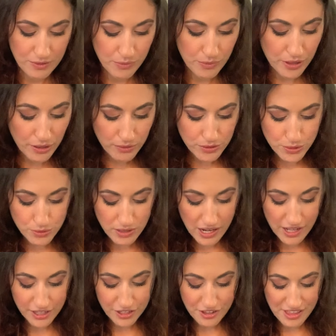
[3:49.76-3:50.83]
We're going to
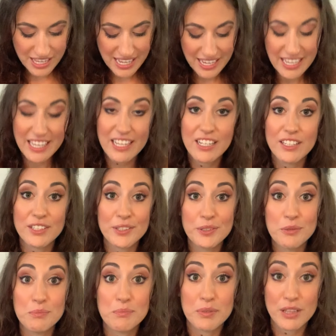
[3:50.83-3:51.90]
color the
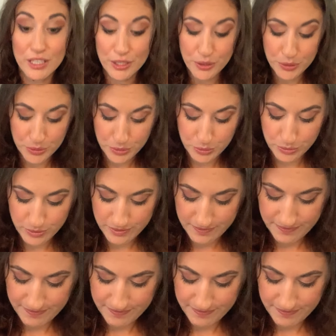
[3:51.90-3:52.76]
igloo blue.